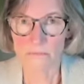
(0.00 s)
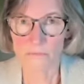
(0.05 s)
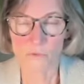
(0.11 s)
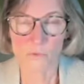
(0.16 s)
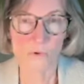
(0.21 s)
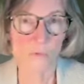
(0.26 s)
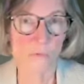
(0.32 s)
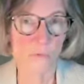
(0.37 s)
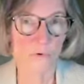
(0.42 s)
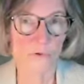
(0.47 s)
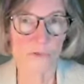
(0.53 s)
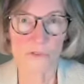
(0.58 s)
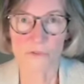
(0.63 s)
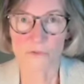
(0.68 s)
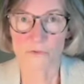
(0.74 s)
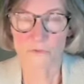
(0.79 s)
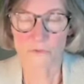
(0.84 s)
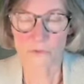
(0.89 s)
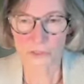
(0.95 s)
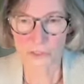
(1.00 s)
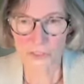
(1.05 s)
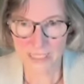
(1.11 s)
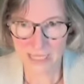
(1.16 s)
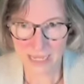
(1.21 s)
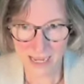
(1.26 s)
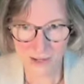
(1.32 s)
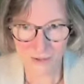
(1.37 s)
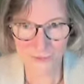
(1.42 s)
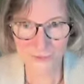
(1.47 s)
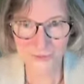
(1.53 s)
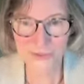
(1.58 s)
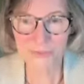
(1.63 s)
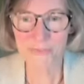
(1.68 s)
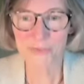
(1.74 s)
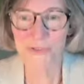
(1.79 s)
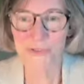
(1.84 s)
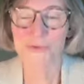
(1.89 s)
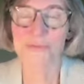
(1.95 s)
worse, across the house,
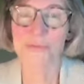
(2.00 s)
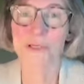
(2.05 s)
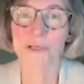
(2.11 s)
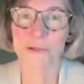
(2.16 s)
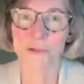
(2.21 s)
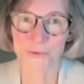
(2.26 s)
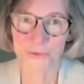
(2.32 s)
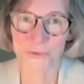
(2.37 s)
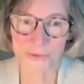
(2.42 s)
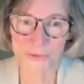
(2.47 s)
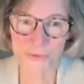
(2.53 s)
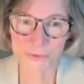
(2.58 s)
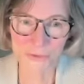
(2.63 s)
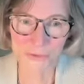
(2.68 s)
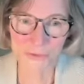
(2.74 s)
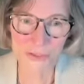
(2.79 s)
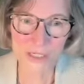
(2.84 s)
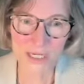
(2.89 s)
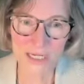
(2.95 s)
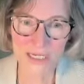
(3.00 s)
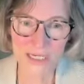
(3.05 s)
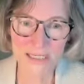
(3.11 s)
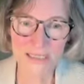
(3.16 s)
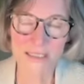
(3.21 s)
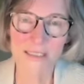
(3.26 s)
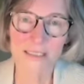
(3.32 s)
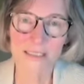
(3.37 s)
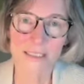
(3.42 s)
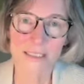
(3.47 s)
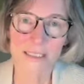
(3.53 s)
but to be close to your child.